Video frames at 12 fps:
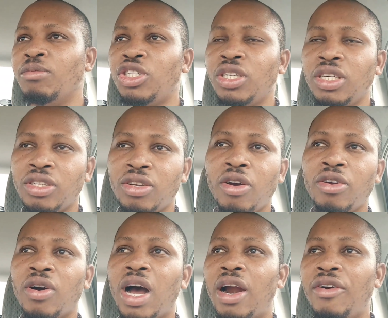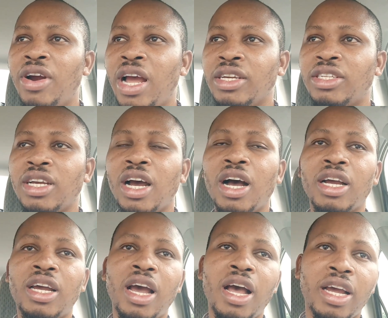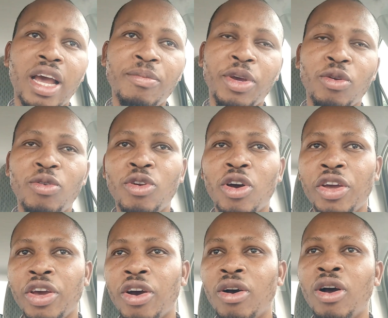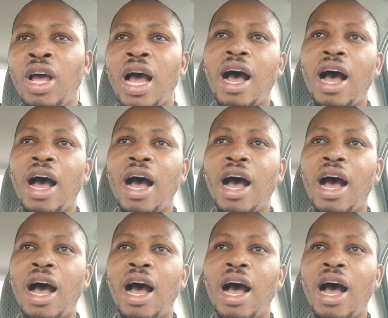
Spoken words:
she's going to arrest Kemi Olunloyo.